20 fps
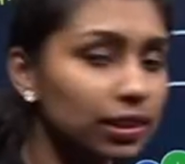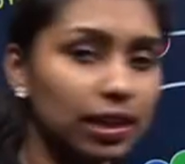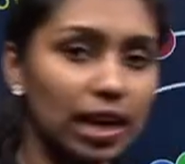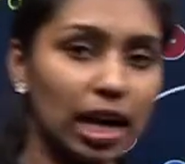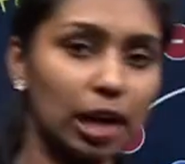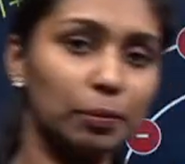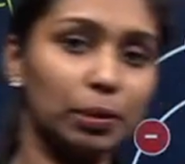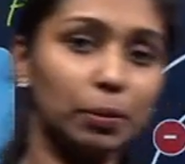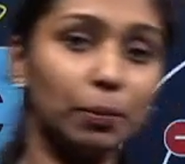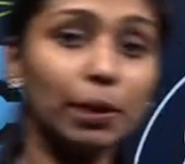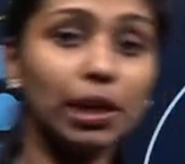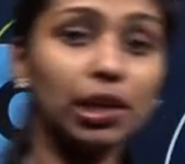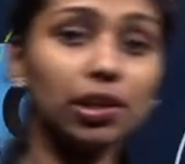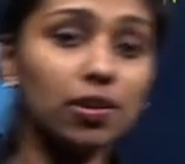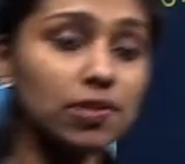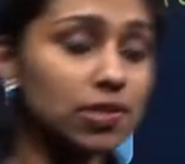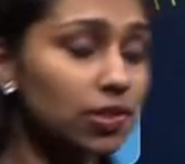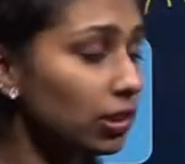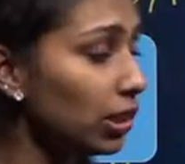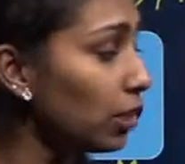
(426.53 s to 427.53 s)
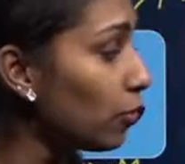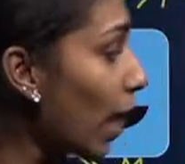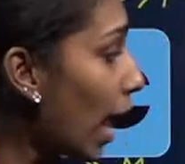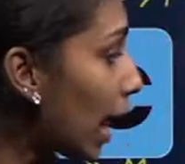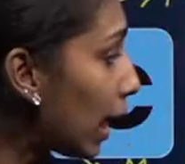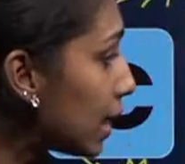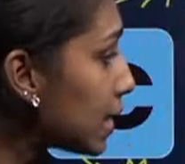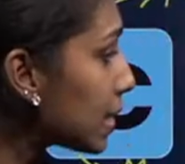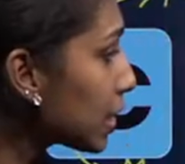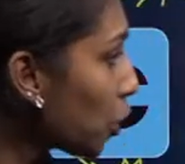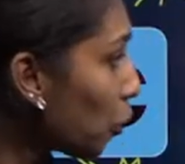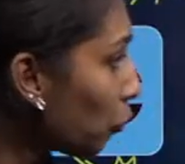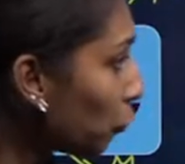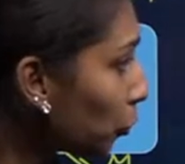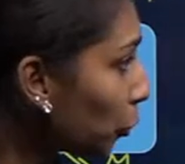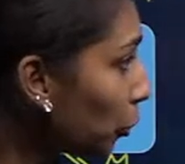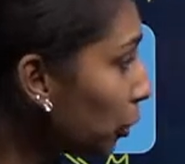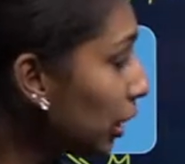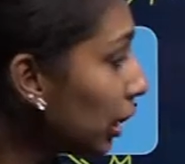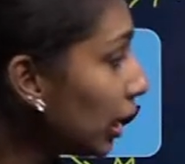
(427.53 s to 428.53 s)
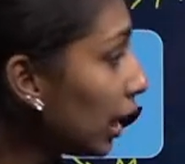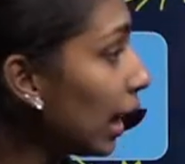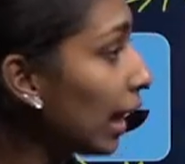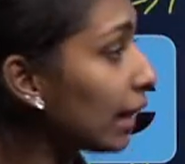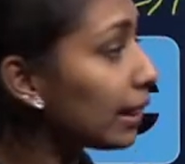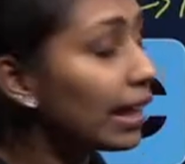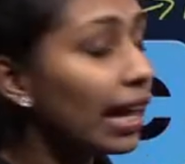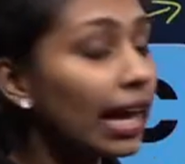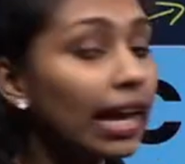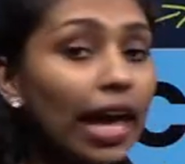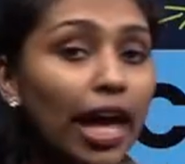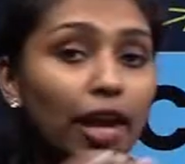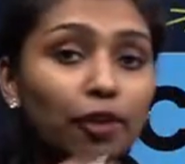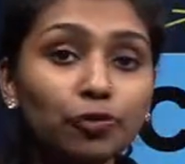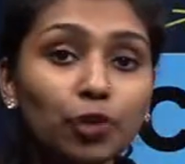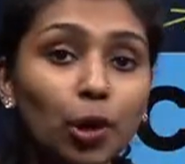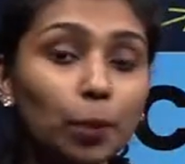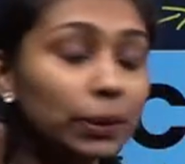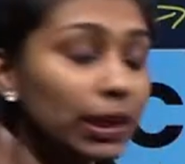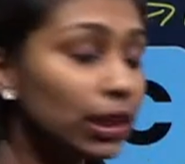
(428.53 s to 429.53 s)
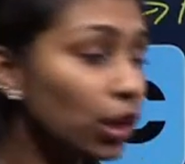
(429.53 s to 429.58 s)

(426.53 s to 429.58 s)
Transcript: carbon. Because of the valency of 4, they can form the